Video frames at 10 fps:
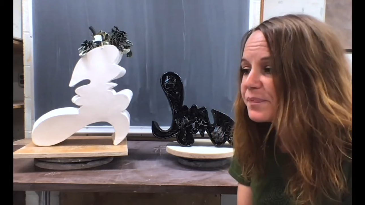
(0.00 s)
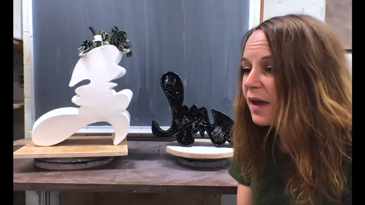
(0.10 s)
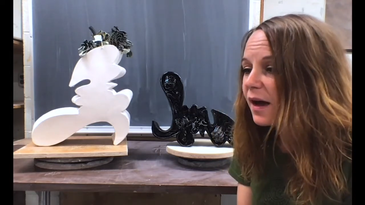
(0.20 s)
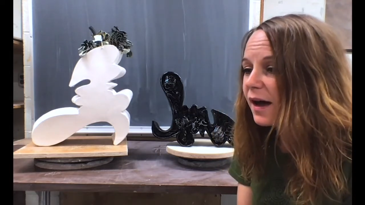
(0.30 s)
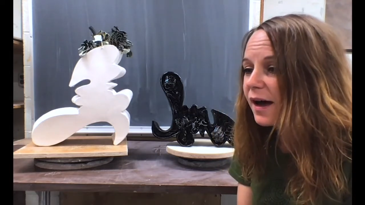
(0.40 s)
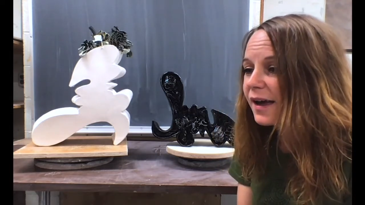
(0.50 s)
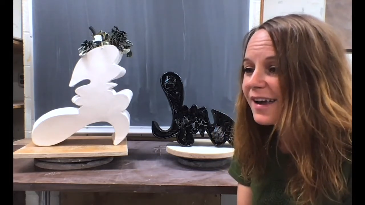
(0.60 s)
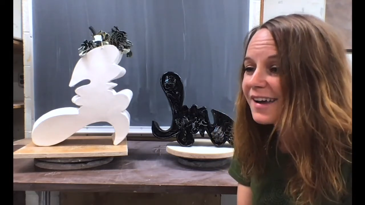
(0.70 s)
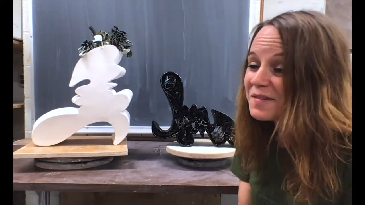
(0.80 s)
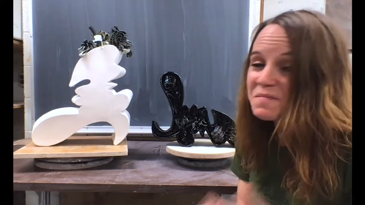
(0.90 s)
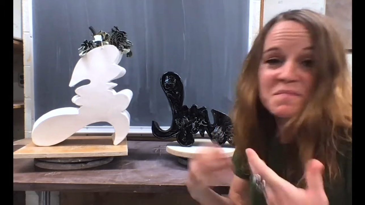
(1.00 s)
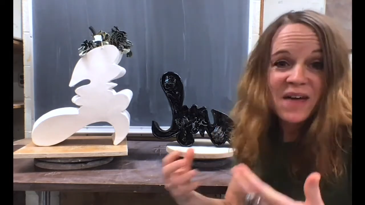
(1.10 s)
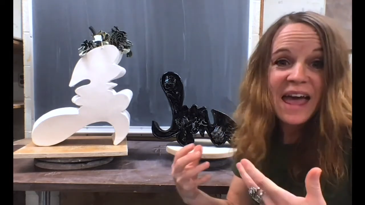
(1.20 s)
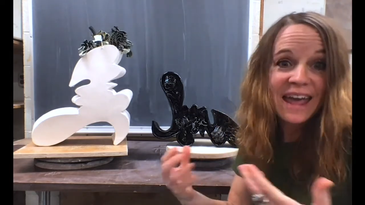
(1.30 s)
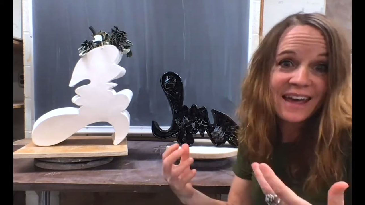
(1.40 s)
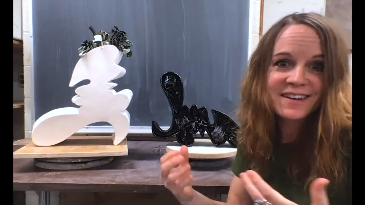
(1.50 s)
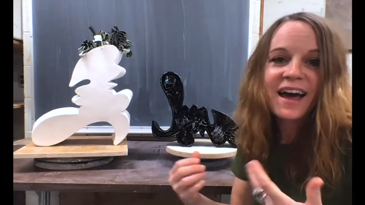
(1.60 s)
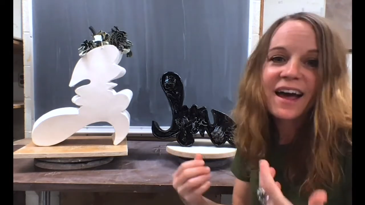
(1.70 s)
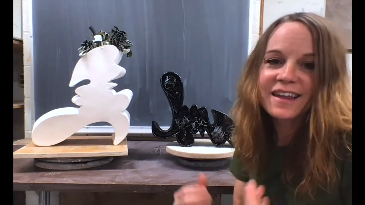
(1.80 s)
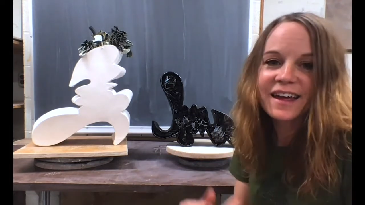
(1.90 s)
I, and
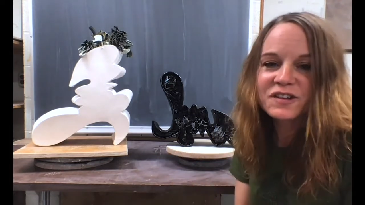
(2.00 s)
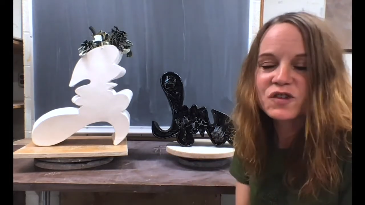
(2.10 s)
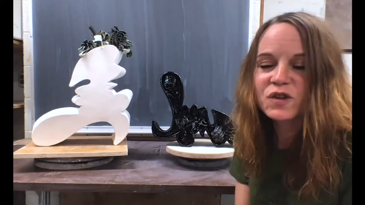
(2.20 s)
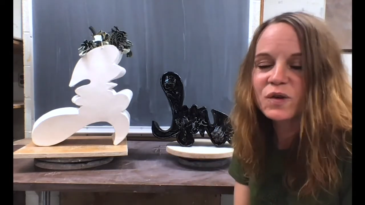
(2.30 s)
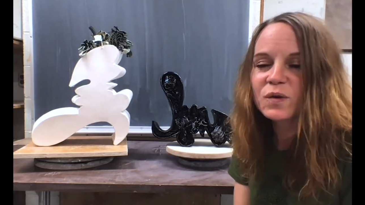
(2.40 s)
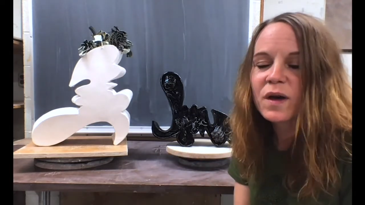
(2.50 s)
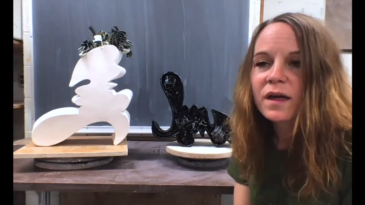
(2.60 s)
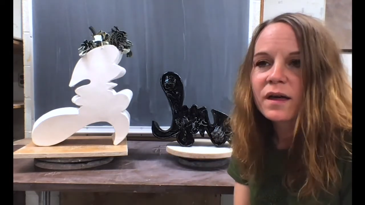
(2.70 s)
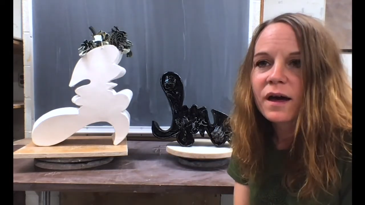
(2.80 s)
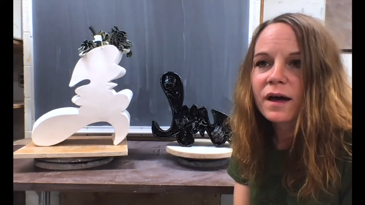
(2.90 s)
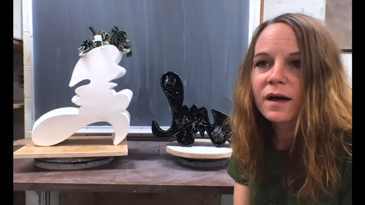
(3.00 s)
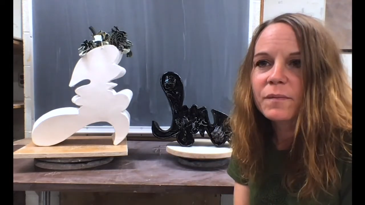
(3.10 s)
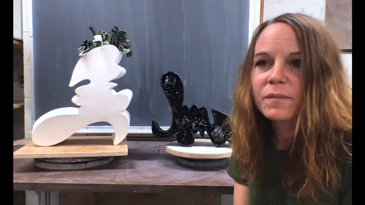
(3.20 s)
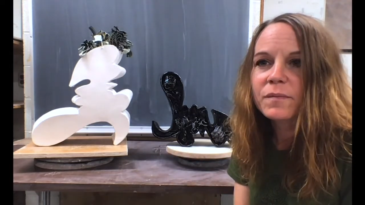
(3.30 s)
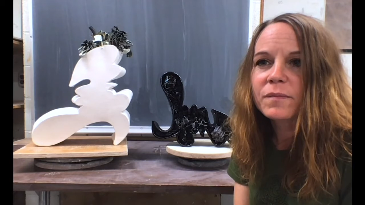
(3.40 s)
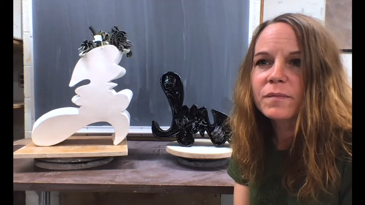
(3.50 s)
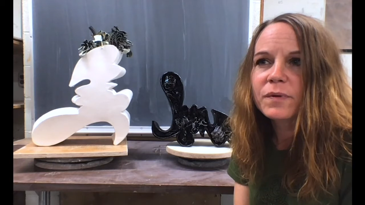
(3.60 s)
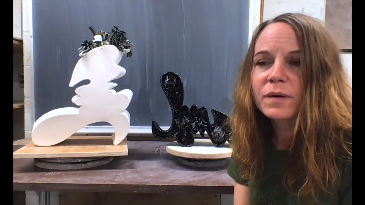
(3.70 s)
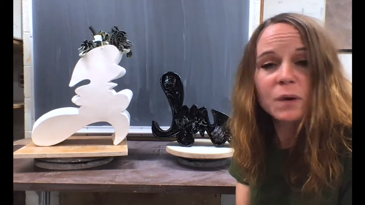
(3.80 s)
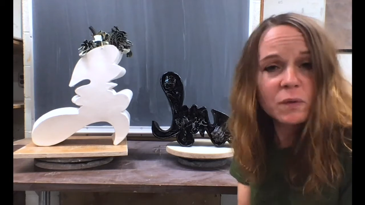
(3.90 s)
I like to um,
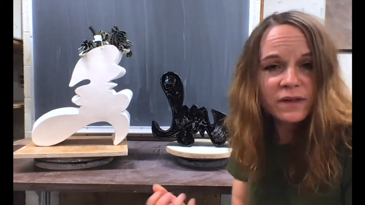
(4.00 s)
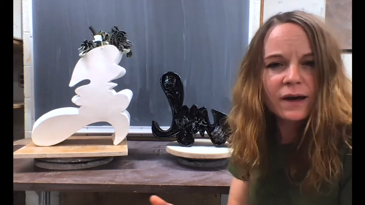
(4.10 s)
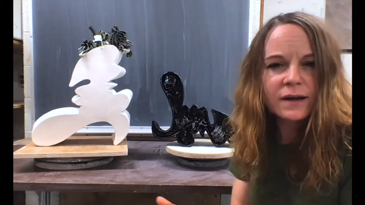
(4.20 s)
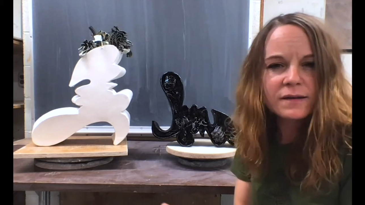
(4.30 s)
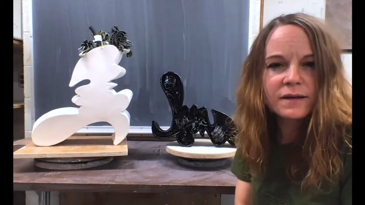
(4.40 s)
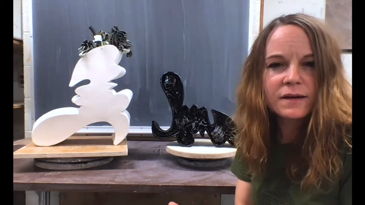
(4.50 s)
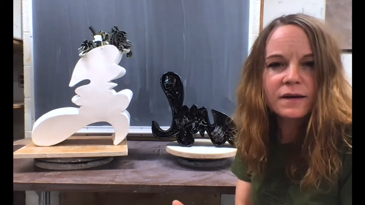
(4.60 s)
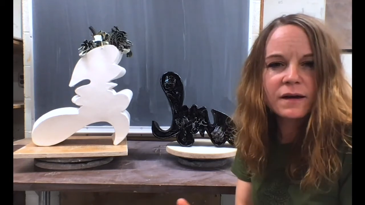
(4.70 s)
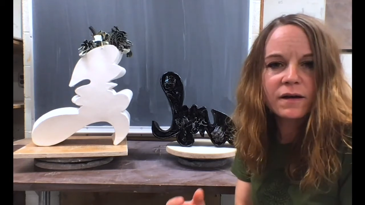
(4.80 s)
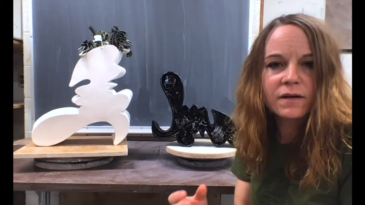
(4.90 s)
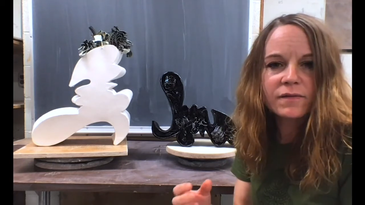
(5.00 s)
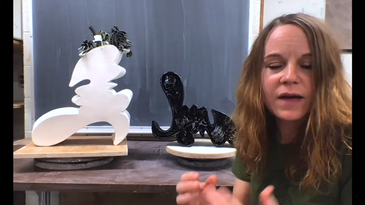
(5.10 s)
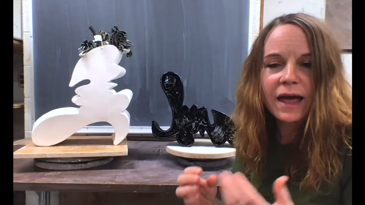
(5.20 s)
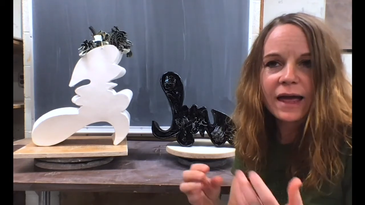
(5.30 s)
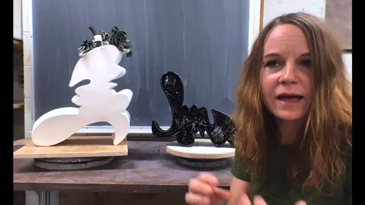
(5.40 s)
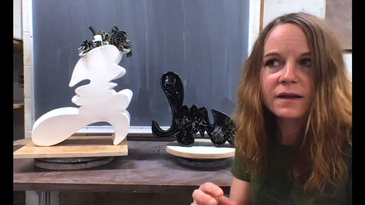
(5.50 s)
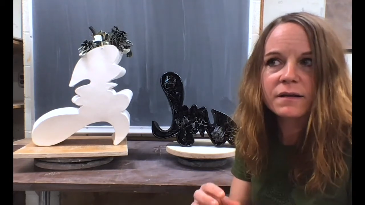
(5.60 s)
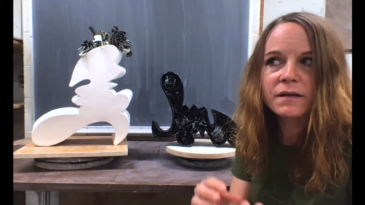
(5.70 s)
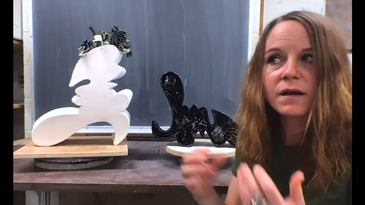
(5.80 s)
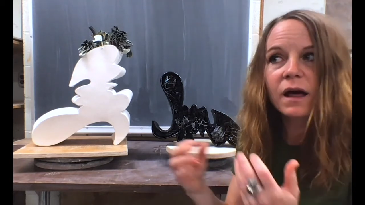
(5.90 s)
promote the idea of
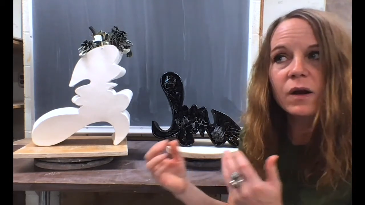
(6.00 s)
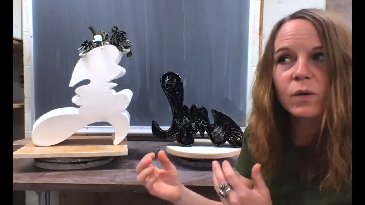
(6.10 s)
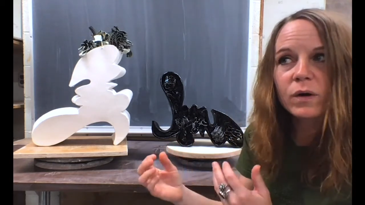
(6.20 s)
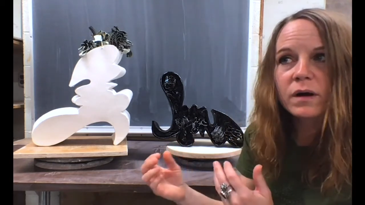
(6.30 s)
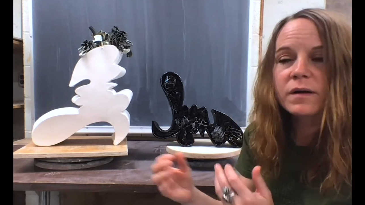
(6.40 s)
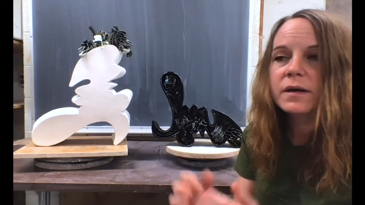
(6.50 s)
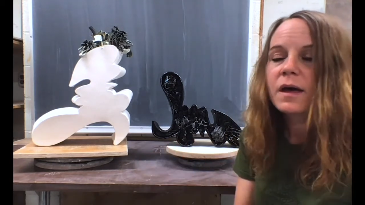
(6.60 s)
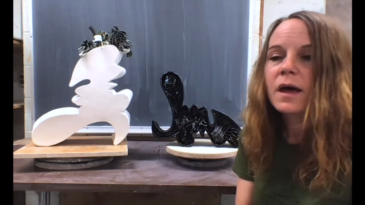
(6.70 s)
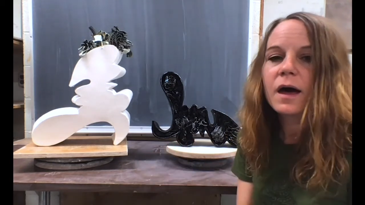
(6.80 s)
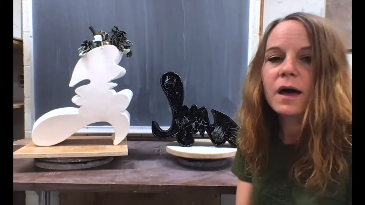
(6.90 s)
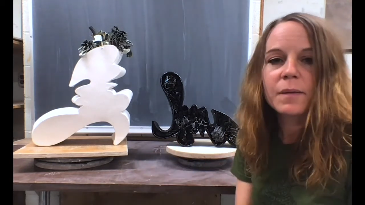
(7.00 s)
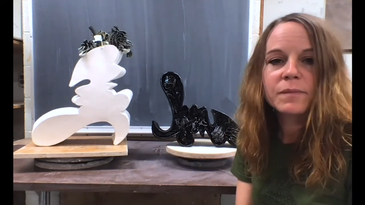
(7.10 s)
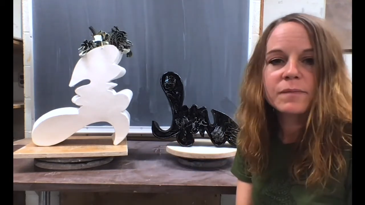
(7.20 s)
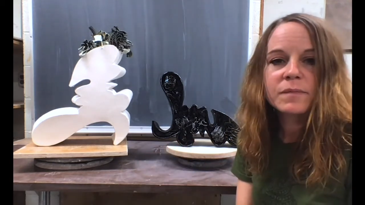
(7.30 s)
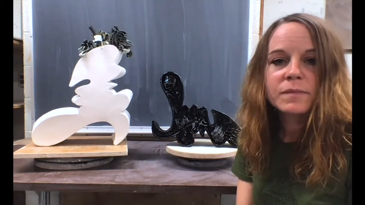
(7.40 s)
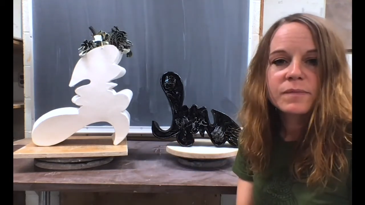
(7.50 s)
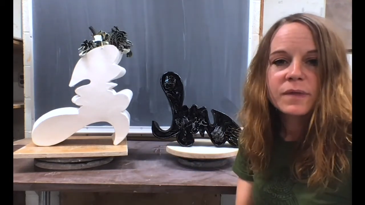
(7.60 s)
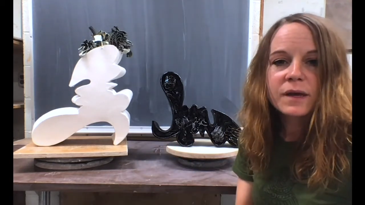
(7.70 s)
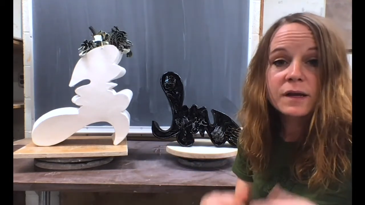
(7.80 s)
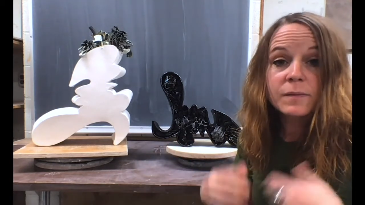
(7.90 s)
and, not or, um,
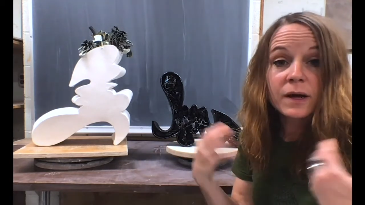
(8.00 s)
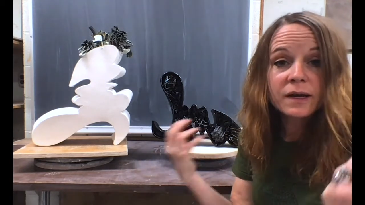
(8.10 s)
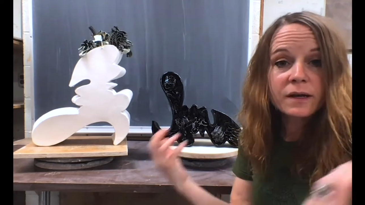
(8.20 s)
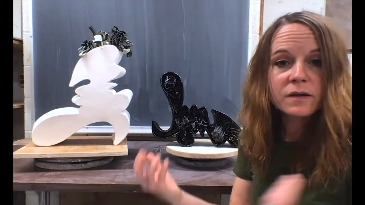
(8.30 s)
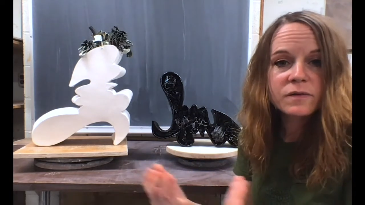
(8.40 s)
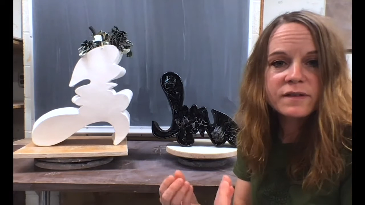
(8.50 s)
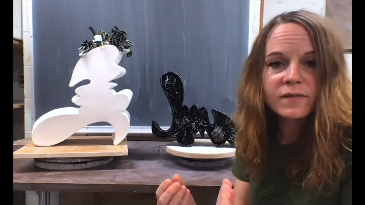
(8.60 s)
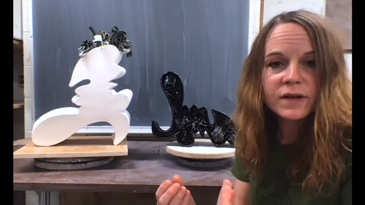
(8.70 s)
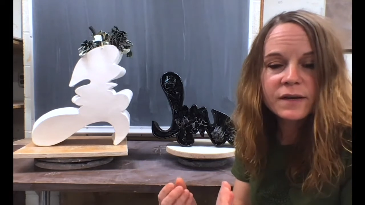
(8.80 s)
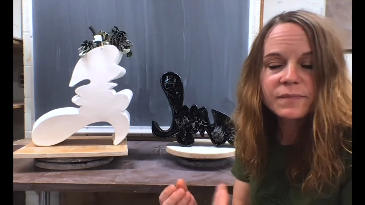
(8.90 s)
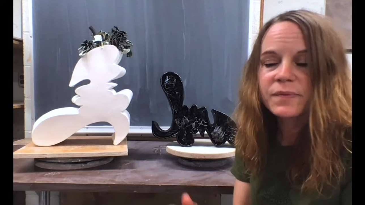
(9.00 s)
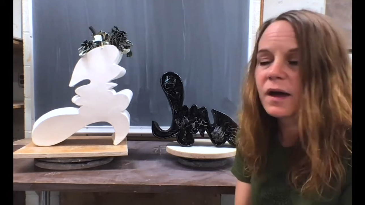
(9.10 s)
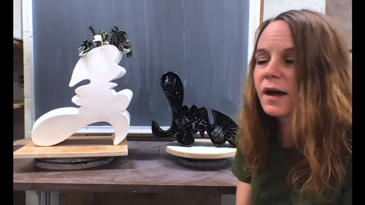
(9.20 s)
thinking about inclusivity.